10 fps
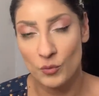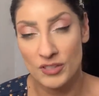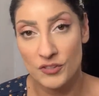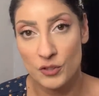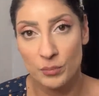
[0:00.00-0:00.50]

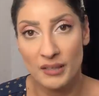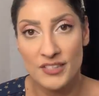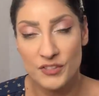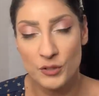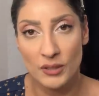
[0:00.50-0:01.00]
wants to
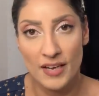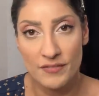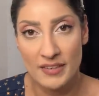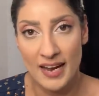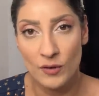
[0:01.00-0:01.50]
bless your
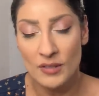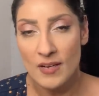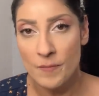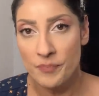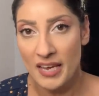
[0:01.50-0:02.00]
life now
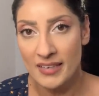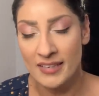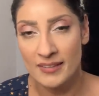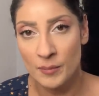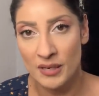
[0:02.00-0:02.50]
and
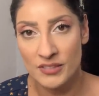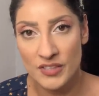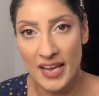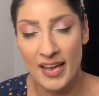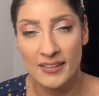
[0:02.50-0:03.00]
in the months
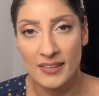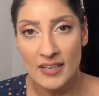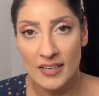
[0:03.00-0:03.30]
ahead.